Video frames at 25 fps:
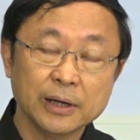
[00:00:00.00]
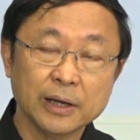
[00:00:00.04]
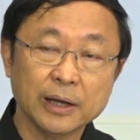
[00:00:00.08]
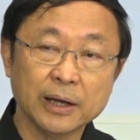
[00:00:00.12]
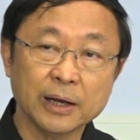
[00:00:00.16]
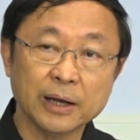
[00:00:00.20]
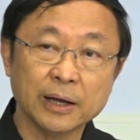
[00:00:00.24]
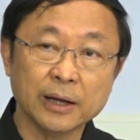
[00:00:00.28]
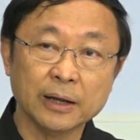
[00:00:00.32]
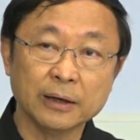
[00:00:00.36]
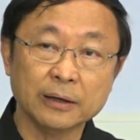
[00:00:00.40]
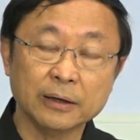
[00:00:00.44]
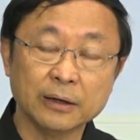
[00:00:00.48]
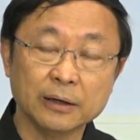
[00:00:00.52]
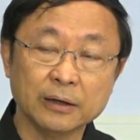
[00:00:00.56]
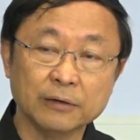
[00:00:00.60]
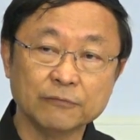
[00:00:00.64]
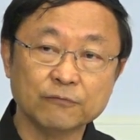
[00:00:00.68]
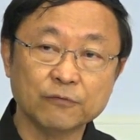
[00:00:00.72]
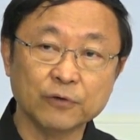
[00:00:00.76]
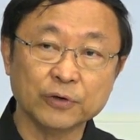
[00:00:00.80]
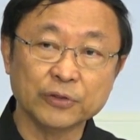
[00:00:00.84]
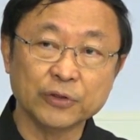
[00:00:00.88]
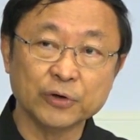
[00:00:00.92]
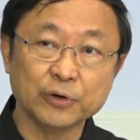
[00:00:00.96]
And
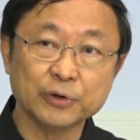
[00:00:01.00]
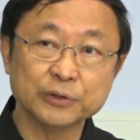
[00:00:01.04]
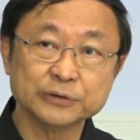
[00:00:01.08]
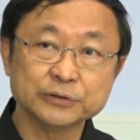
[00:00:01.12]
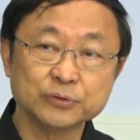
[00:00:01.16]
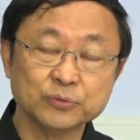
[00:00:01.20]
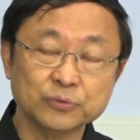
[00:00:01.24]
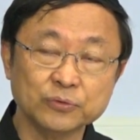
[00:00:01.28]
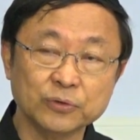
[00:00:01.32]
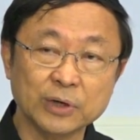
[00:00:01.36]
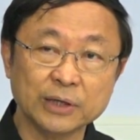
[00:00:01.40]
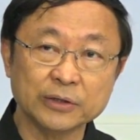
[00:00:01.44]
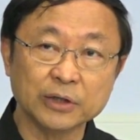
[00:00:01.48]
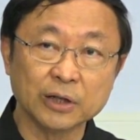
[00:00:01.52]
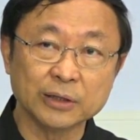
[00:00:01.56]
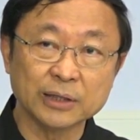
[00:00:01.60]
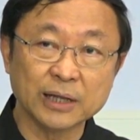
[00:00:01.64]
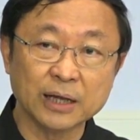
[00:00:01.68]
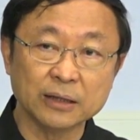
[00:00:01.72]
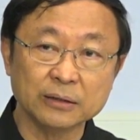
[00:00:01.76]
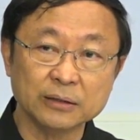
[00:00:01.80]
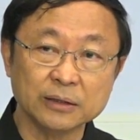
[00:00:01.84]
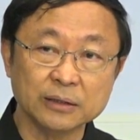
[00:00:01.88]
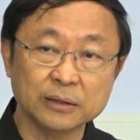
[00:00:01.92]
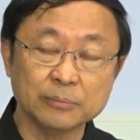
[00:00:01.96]
for those who are not
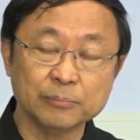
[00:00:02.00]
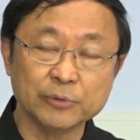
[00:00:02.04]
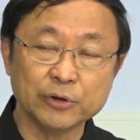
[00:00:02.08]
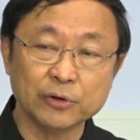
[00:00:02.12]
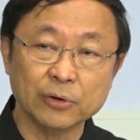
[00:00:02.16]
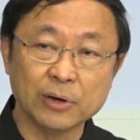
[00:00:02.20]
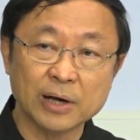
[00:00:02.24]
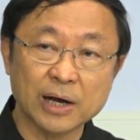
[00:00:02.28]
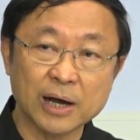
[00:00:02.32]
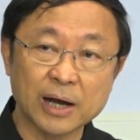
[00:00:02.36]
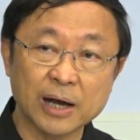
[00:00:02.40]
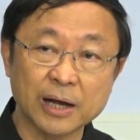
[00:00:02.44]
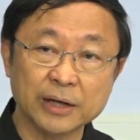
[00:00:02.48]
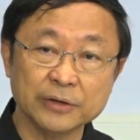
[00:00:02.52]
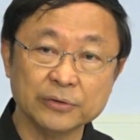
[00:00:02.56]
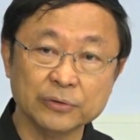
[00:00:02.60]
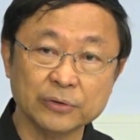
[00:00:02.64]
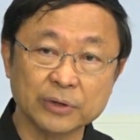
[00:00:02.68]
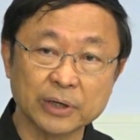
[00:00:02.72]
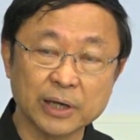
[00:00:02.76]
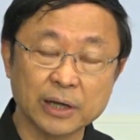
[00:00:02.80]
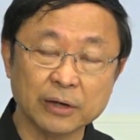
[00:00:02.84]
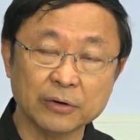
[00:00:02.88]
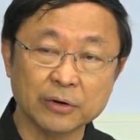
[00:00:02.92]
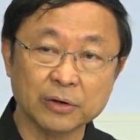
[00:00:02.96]
under BOI,
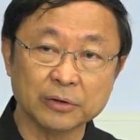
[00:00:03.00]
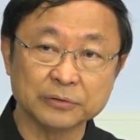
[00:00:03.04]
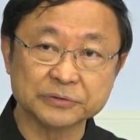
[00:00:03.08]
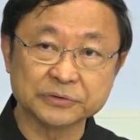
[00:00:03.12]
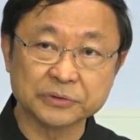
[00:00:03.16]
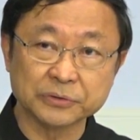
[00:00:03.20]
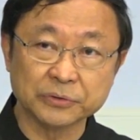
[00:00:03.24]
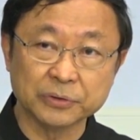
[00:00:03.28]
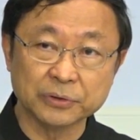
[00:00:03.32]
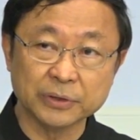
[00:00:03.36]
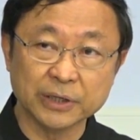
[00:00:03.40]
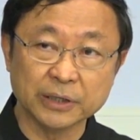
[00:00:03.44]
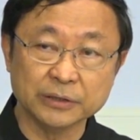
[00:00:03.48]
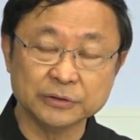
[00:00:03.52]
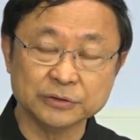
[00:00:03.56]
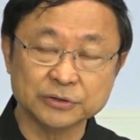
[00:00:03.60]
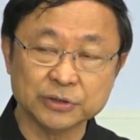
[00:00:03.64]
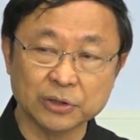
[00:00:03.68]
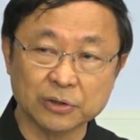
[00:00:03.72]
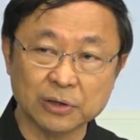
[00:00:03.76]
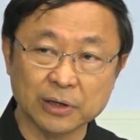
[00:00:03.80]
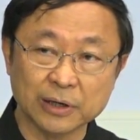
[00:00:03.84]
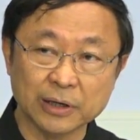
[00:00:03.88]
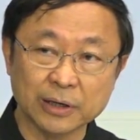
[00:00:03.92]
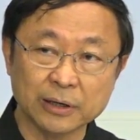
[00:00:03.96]
you can also
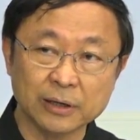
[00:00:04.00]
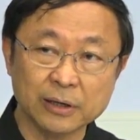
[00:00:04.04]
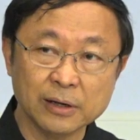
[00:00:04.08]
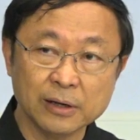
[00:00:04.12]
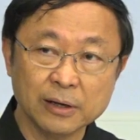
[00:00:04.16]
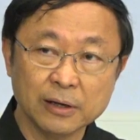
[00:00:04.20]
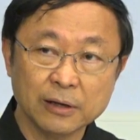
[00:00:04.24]
enjoy